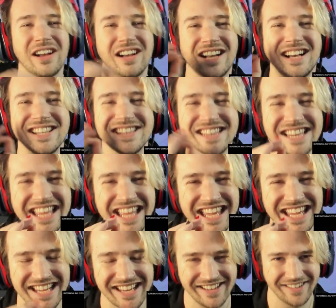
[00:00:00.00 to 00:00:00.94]

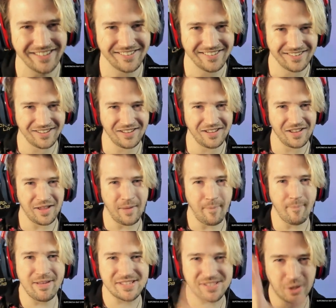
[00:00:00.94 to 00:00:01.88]
Clean.
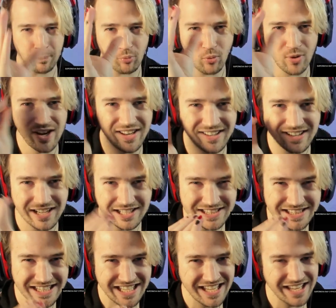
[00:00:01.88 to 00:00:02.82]
Mister Breeton,
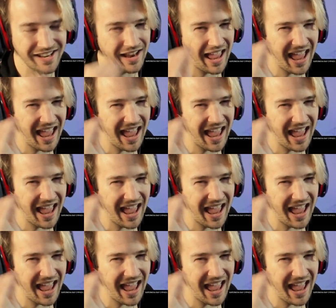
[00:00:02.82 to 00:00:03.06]
clean.